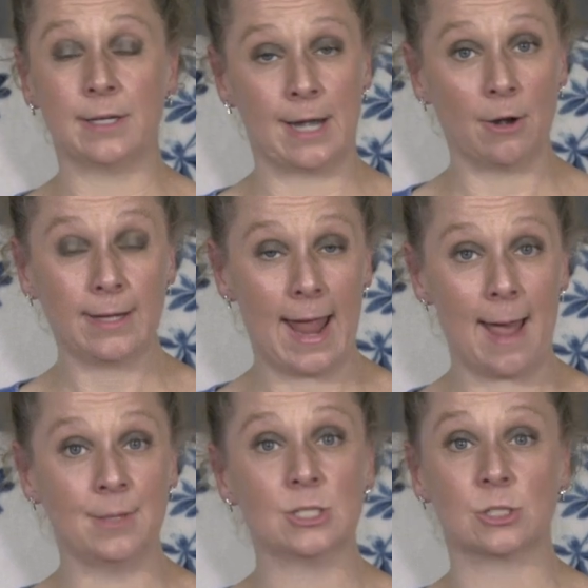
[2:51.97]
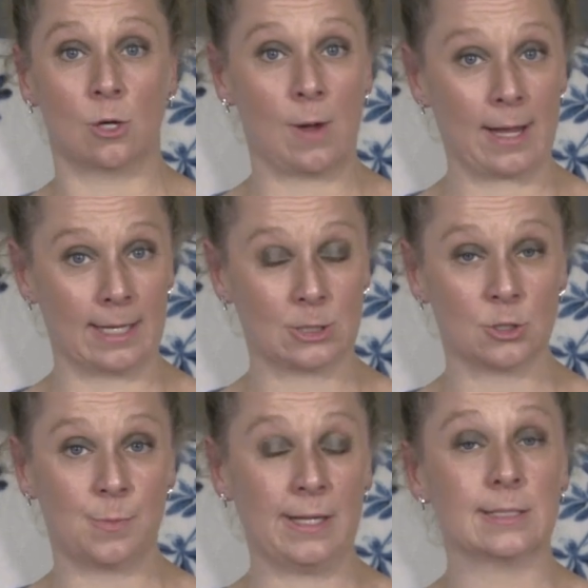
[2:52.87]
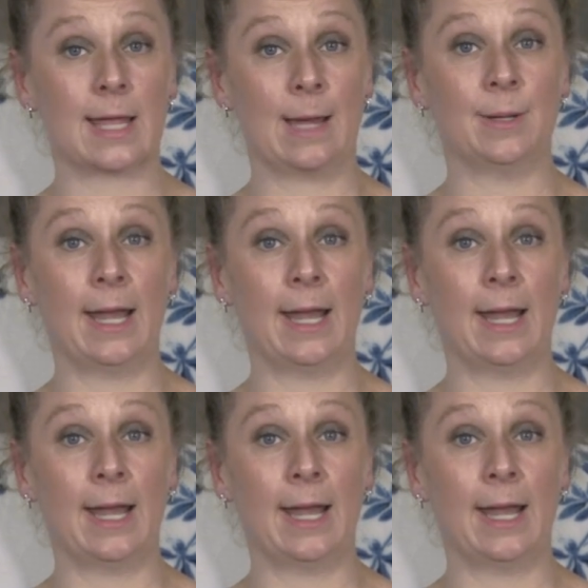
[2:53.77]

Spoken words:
our cabinet. So I guess those beans came in